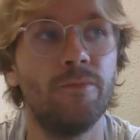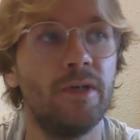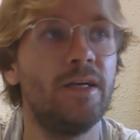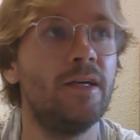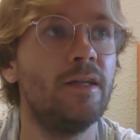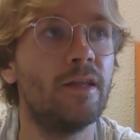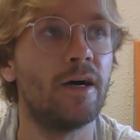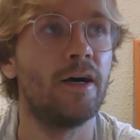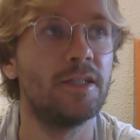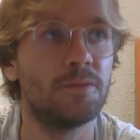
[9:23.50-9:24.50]
me, the
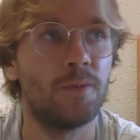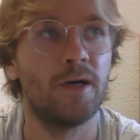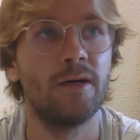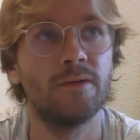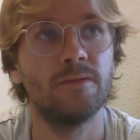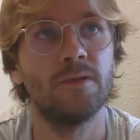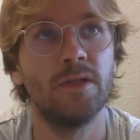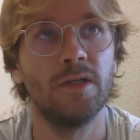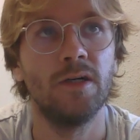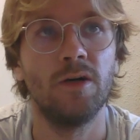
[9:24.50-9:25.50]
hardest part
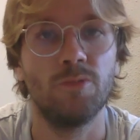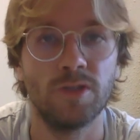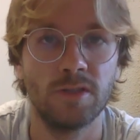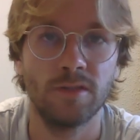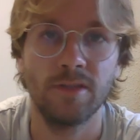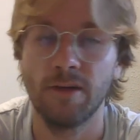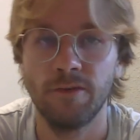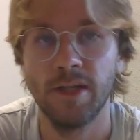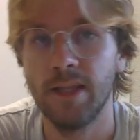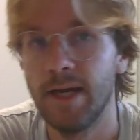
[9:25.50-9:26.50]
was
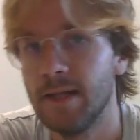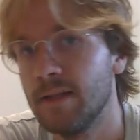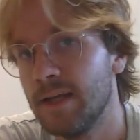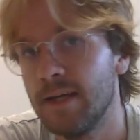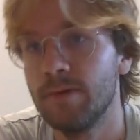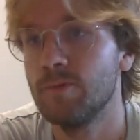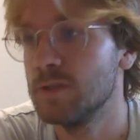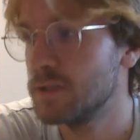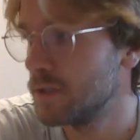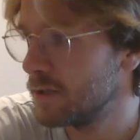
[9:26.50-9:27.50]
definitely the edit. The edit
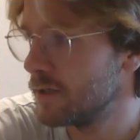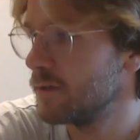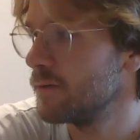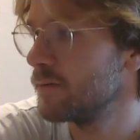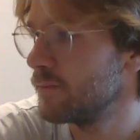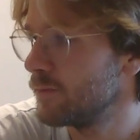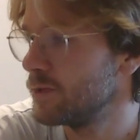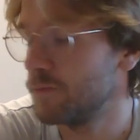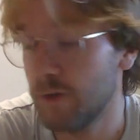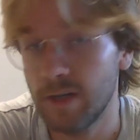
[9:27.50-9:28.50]
was
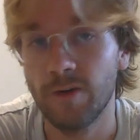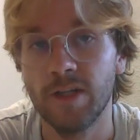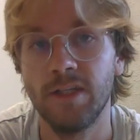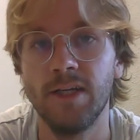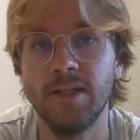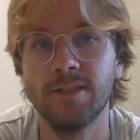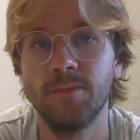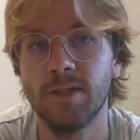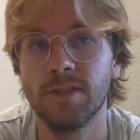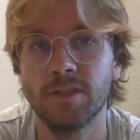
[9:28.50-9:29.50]
very tedious
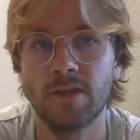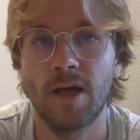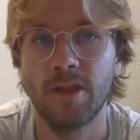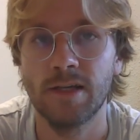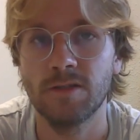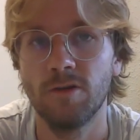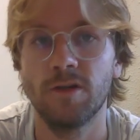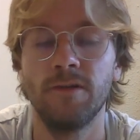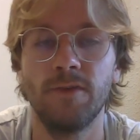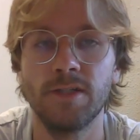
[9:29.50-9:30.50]
because I think it's not a
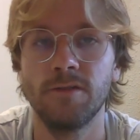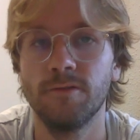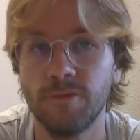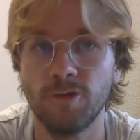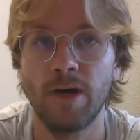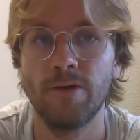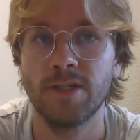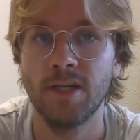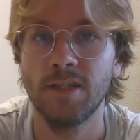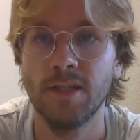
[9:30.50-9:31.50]
conventional film how
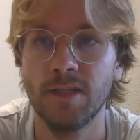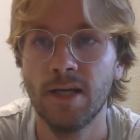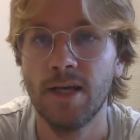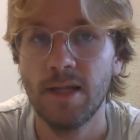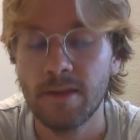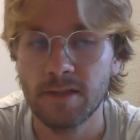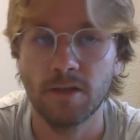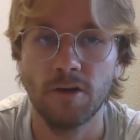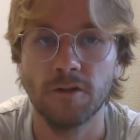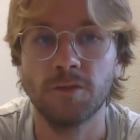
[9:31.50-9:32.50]
it's edited. There's
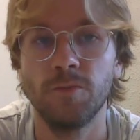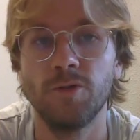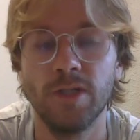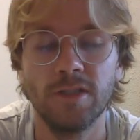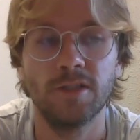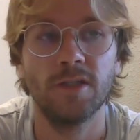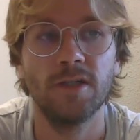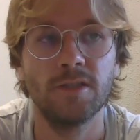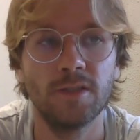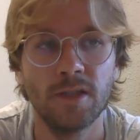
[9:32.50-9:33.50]
a lot of small
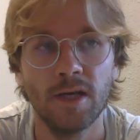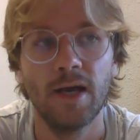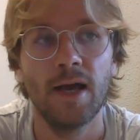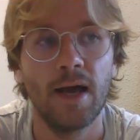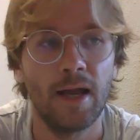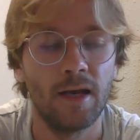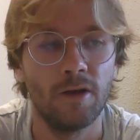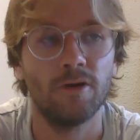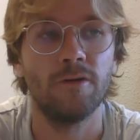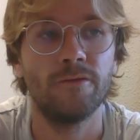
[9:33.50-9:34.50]
inserts and a
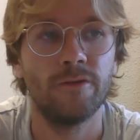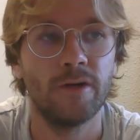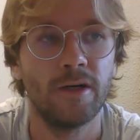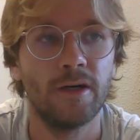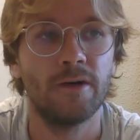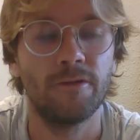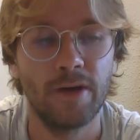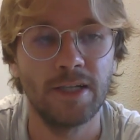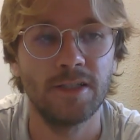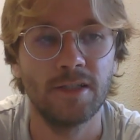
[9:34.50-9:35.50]
lot of
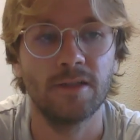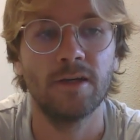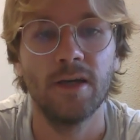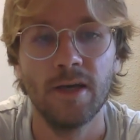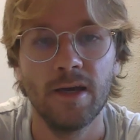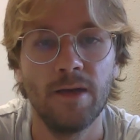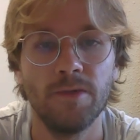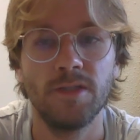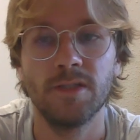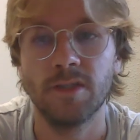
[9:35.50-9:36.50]
flashing
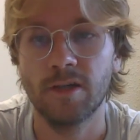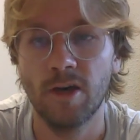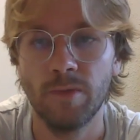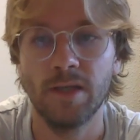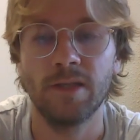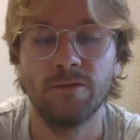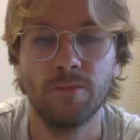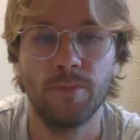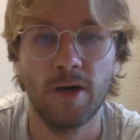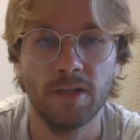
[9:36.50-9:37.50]
images that come in at
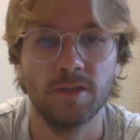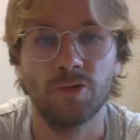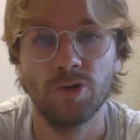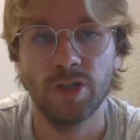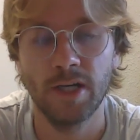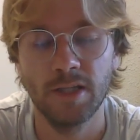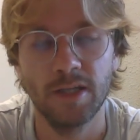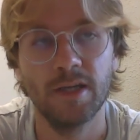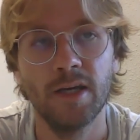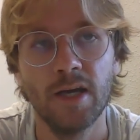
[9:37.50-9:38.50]
different parts and cross
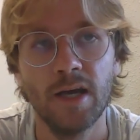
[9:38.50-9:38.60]
editing,